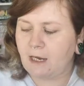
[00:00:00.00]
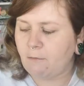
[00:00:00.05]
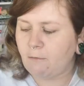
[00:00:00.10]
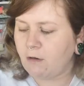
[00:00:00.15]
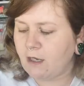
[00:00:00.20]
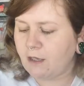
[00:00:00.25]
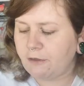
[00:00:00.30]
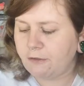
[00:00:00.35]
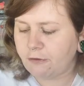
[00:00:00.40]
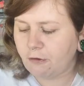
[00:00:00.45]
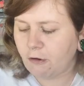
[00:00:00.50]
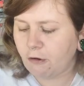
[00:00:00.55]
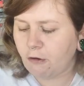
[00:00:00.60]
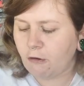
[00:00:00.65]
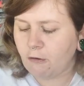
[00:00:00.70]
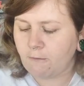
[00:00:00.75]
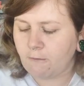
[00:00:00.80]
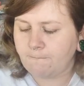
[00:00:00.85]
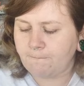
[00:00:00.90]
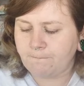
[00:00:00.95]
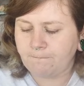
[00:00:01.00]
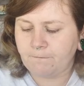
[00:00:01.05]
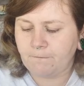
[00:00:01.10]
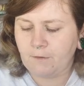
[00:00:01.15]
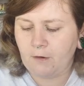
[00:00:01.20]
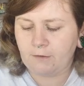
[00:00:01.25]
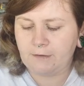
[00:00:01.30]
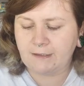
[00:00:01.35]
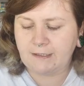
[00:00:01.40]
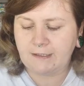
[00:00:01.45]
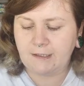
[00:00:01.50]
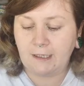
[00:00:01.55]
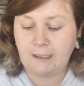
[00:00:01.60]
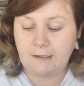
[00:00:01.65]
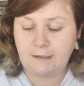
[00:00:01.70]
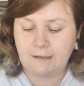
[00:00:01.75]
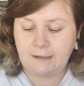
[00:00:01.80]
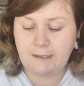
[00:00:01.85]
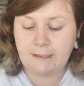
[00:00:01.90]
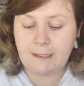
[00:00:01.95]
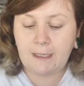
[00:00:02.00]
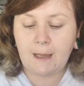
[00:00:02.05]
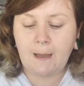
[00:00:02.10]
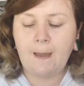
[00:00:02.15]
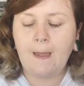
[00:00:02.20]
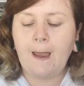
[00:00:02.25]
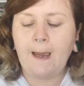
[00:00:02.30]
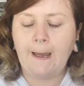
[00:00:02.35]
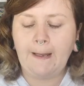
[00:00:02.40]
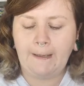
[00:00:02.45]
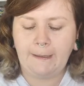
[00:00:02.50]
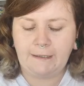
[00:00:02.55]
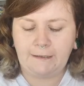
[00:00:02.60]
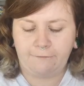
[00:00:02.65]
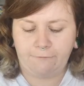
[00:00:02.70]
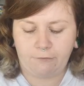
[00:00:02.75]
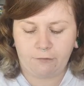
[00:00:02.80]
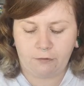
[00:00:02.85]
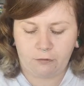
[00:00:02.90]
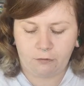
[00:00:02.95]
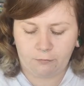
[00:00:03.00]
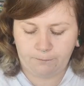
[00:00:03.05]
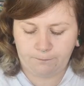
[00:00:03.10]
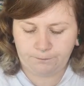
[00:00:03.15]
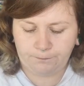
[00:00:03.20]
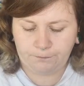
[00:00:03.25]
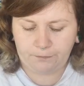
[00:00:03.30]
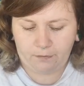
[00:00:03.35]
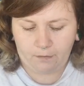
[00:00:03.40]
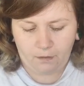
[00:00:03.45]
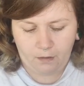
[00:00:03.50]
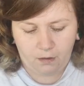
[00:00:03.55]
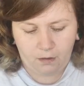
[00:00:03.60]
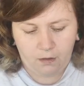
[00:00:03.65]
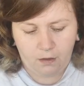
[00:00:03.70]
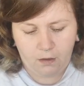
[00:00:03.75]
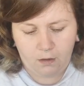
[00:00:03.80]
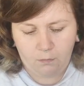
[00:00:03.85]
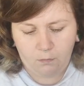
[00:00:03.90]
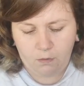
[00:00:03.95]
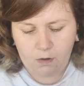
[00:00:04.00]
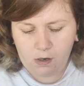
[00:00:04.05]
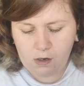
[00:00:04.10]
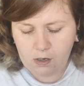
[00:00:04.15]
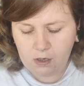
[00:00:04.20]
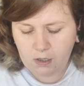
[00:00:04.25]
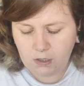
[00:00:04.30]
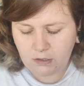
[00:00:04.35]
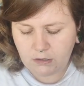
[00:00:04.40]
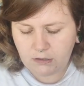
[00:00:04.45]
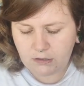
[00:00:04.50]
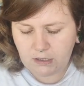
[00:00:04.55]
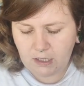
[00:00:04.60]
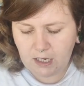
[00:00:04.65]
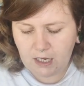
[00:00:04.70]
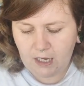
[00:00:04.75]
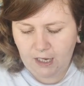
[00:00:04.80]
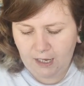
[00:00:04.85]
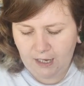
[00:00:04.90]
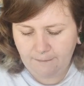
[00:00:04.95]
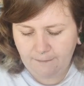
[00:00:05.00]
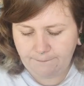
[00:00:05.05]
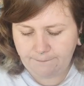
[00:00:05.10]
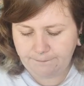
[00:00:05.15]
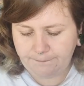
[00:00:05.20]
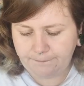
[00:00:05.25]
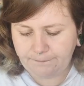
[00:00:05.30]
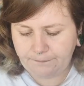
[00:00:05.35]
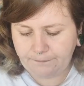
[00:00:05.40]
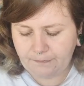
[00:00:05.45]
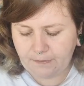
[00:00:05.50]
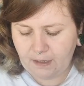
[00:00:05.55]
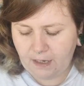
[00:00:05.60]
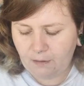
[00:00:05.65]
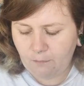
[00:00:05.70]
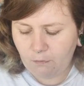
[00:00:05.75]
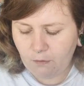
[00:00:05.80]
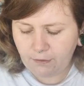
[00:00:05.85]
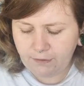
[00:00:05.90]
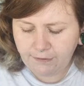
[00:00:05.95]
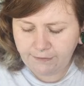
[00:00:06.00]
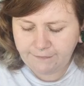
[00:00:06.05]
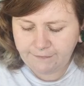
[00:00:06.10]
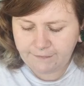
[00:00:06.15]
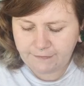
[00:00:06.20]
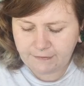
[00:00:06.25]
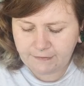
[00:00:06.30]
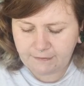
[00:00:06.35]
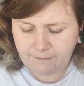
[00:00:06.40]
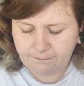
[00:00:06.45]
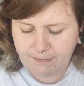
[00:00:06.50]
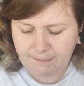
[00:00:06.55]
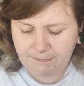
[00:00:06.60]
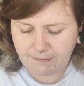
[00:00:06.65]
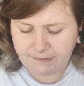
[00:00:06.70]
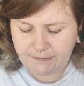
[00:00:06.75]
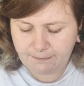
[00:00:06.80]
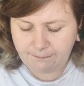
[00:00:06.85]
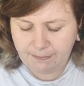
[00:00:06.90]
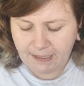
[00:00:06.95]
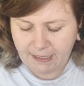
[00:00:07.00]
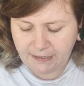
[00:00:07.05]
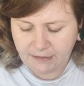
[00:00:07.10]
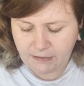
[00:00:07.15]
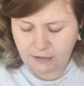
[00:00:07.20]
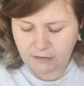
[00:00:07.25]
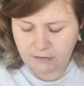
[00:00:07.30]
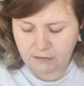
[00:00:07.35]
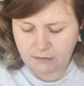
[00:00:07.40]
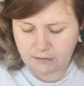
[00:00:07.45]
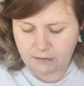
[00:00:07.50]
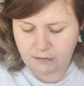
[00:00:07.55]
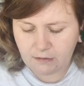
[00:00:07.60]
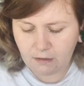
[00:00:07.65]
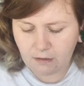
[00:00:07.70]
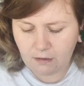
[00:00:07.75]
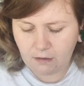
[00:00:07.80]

what I thought, on a slightly different note, was I wanted some people's opinions.